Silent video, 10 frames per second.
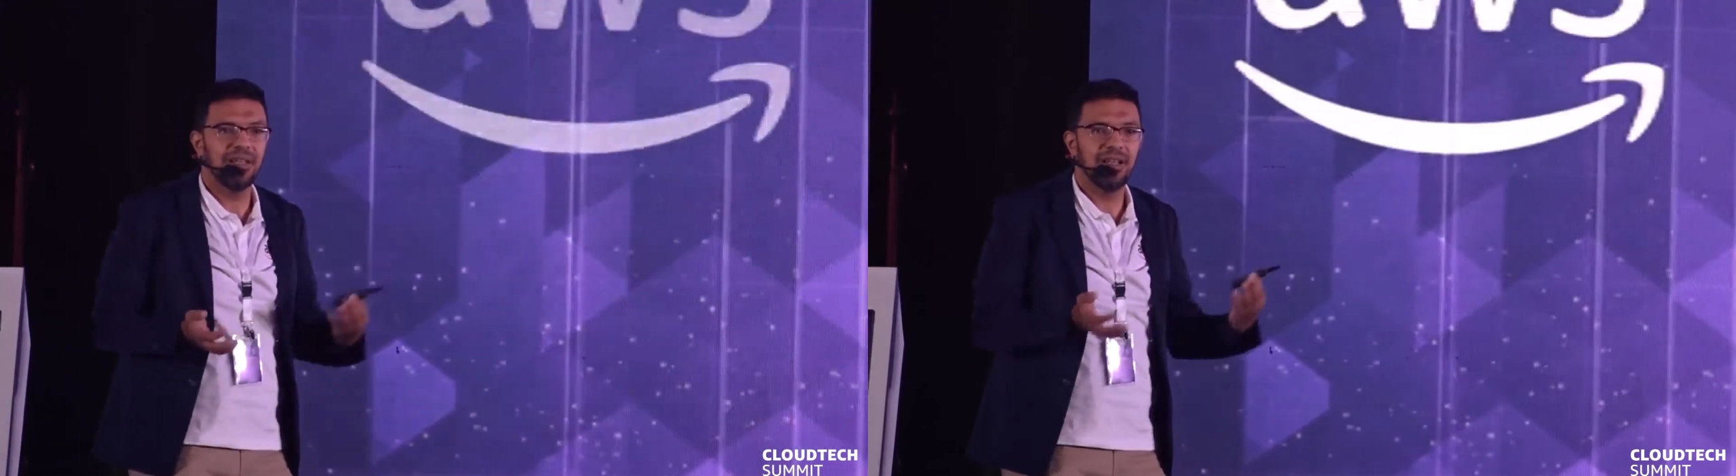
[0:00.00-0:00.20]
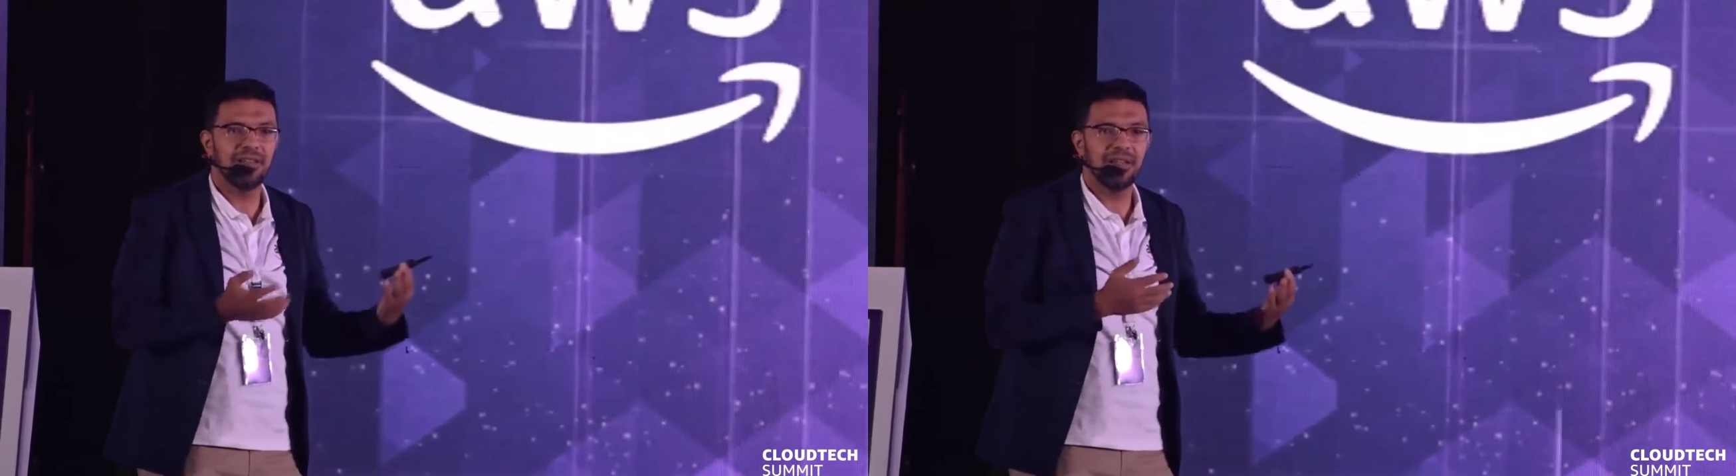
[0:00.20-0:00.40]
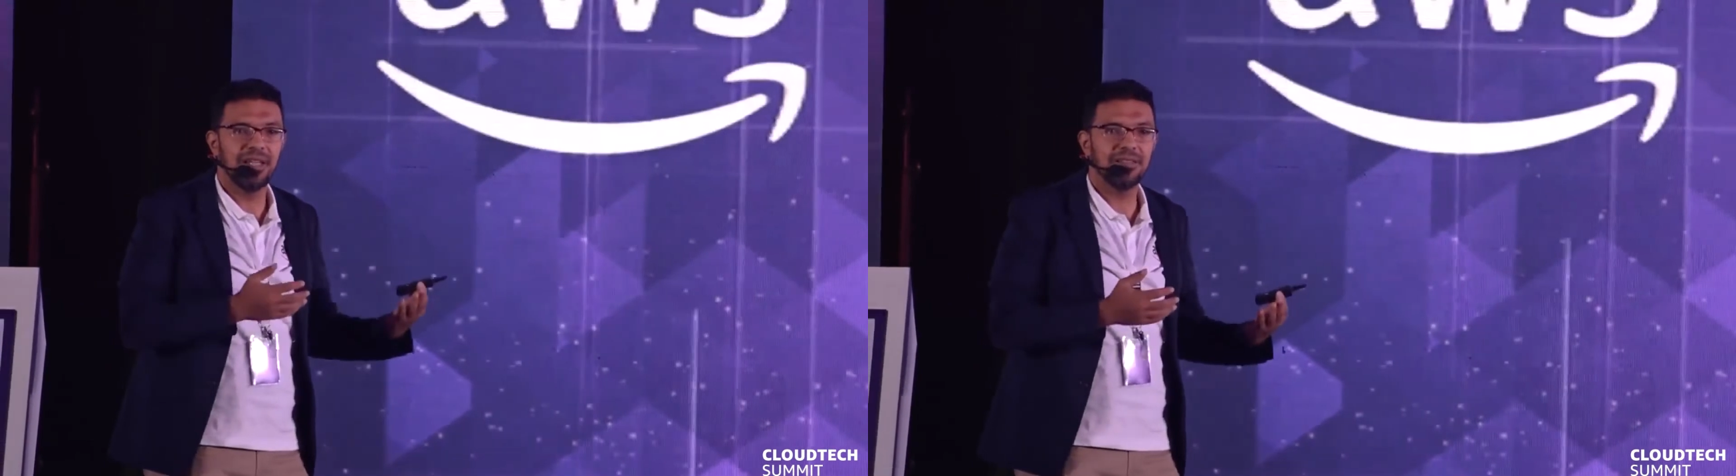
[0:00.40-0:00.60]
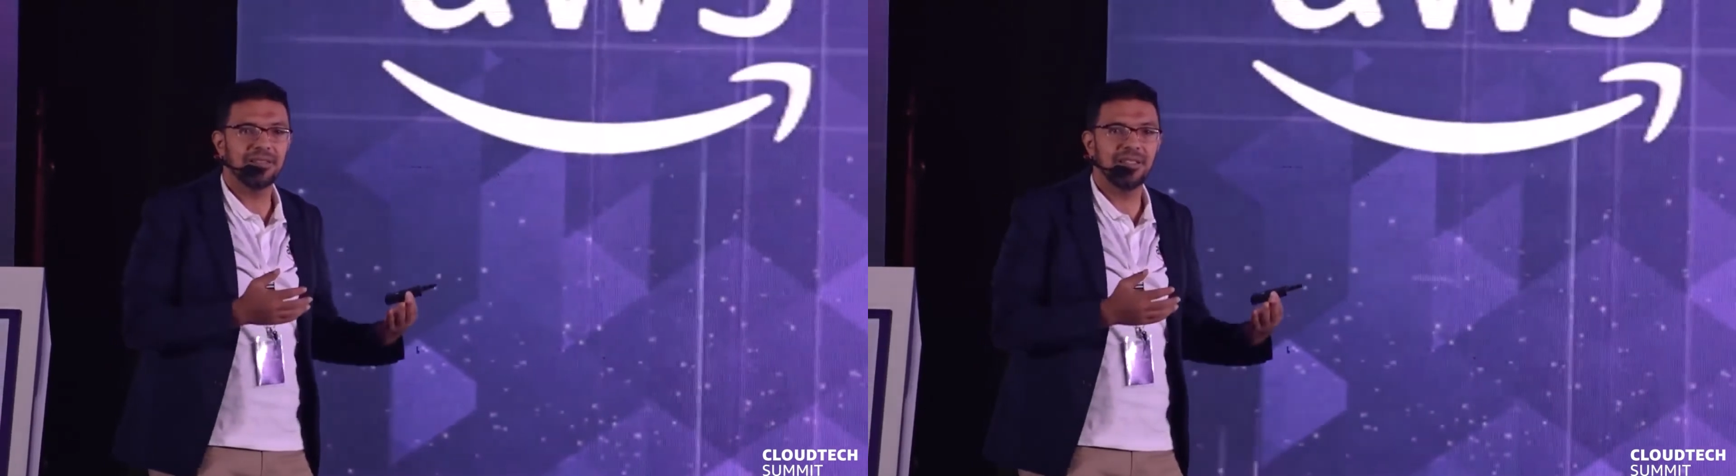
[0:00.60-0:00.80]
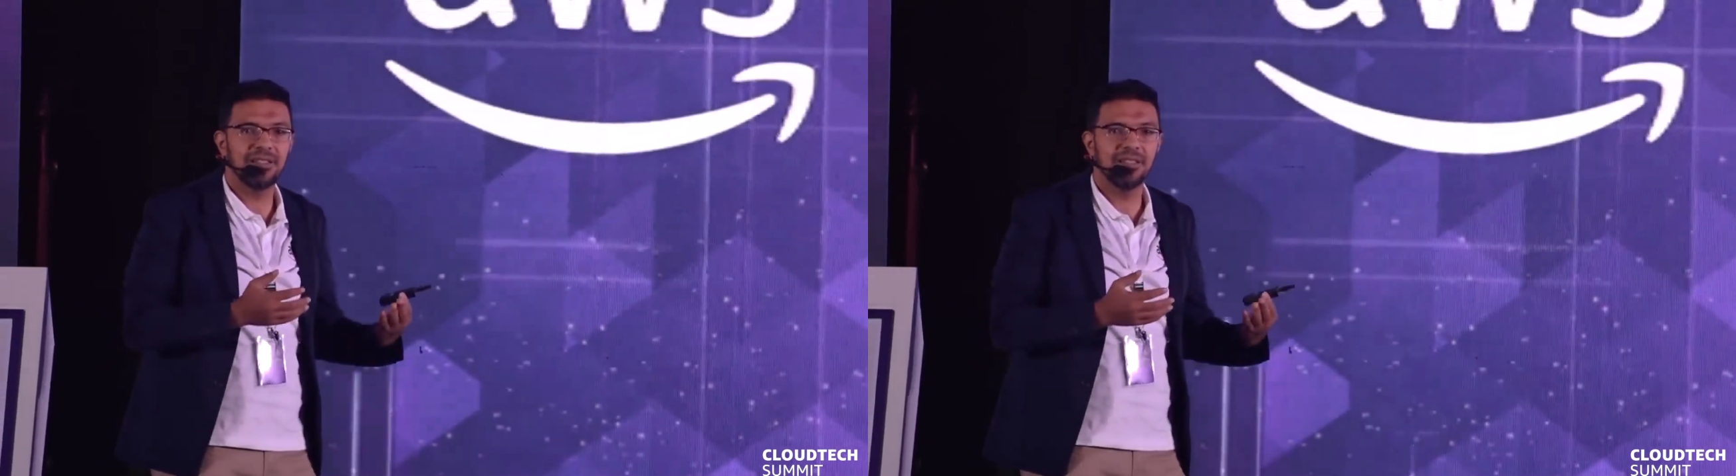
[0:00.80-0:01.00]
other
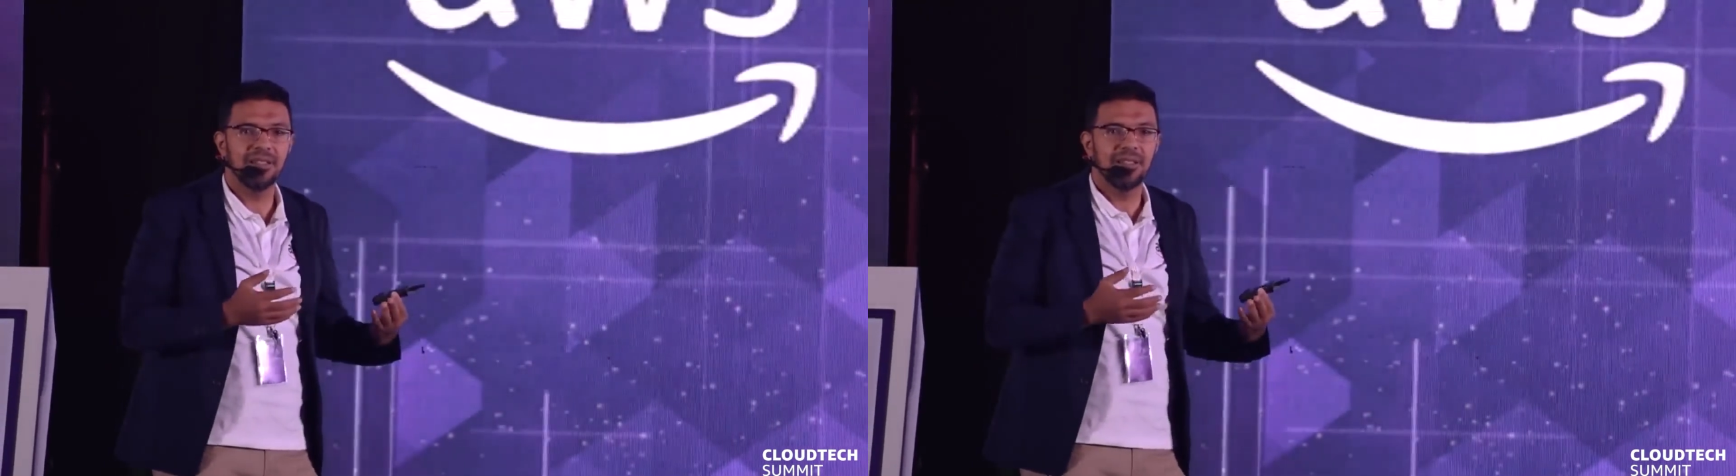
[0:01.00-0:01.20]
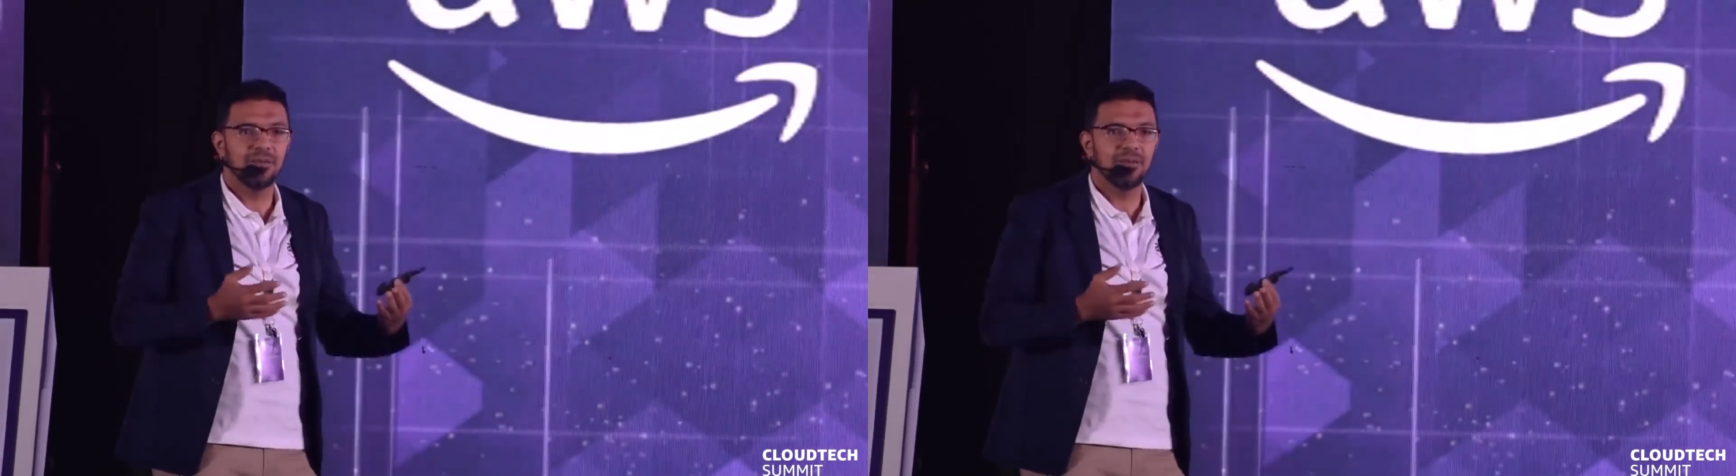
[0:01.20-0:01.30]
entities,